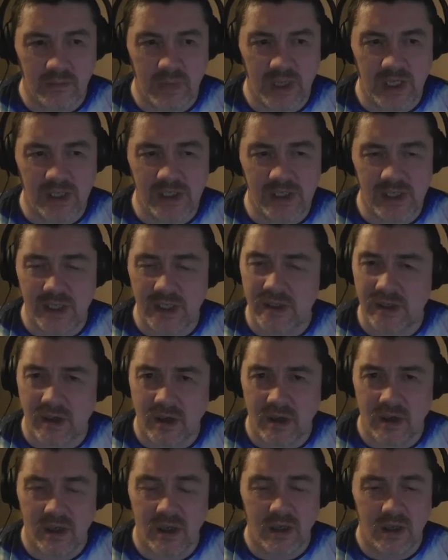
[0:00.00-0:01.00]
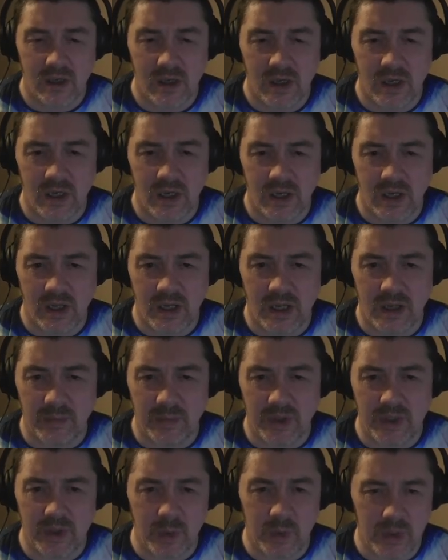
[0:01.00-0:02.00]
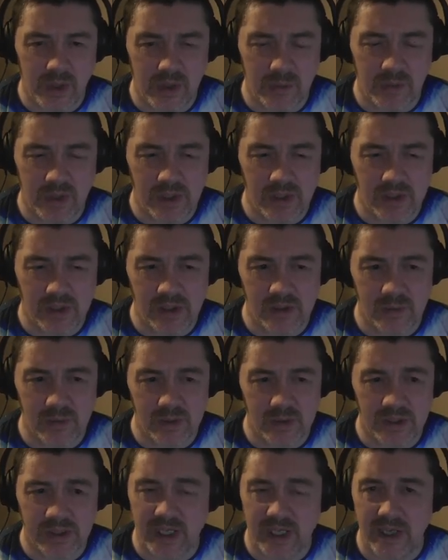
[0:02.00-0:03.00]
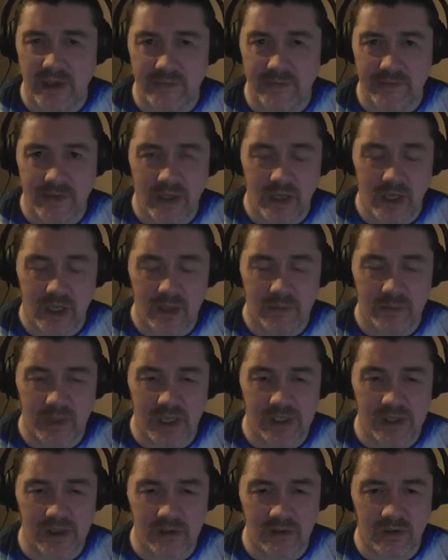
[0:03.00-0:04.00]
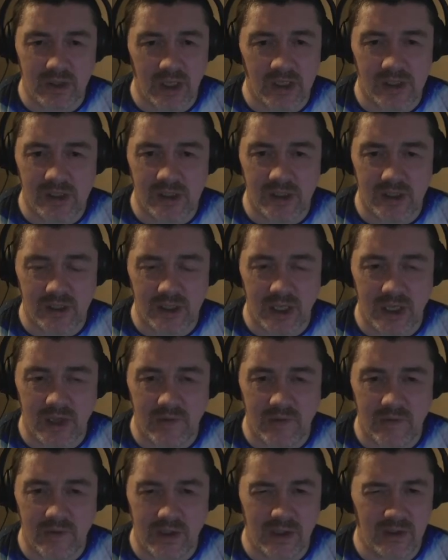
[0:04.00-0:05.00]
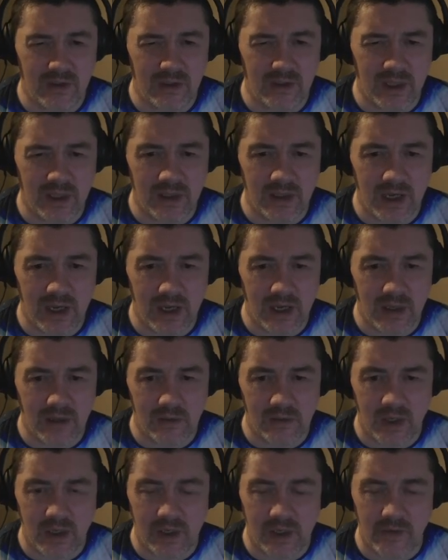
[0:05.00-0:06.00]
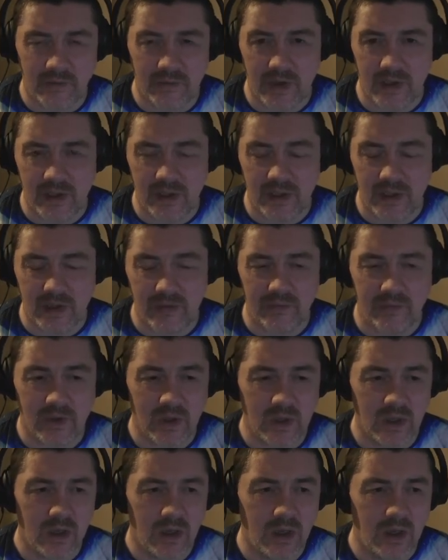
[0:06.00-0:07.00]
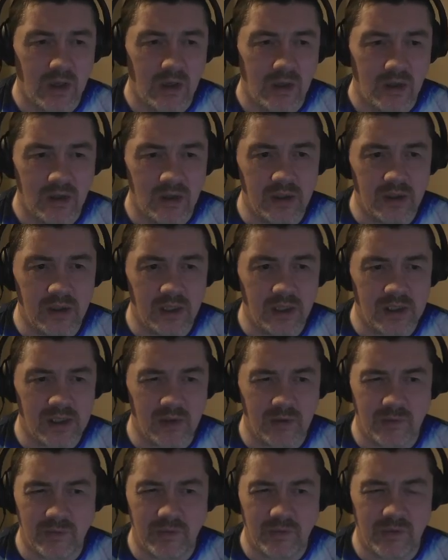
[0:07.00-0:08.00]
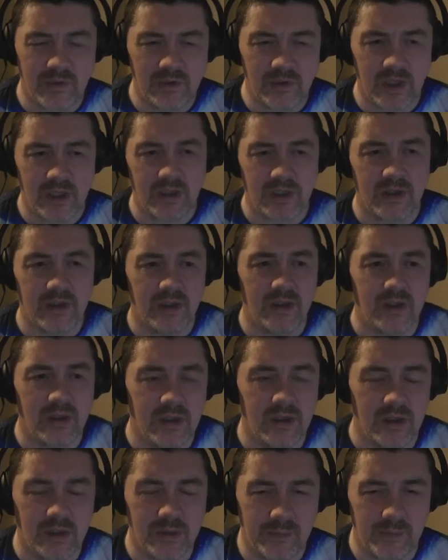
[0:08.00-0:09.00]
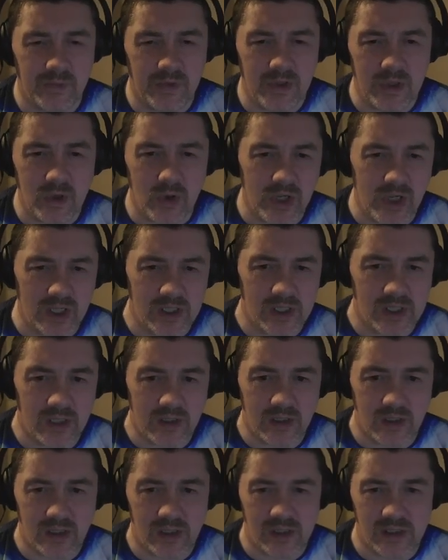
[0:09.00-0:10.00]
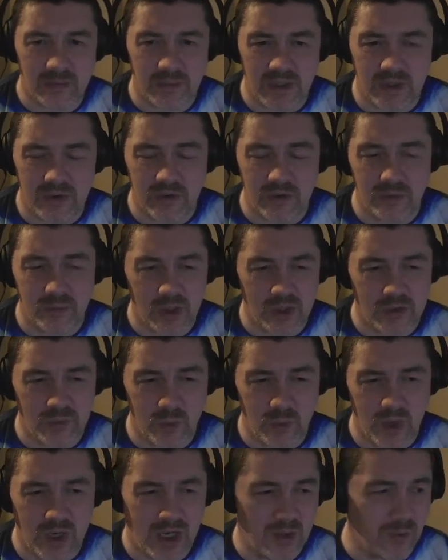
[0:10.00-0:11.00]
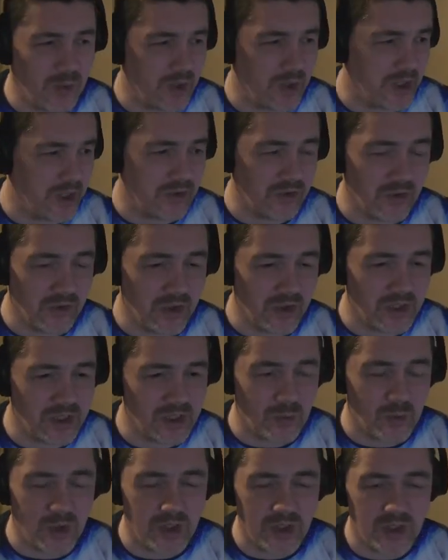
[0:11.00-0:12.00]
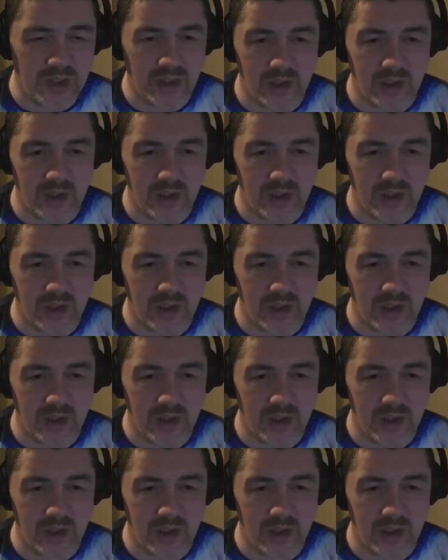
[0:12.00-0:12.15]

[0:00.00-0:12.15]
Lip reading: pieces, and in between the pieces was death. Basically, insta death. I didn't like that Artifact Cave. Yeah, I still feel like the Onyx in there is a bit too much. What I want to do is I want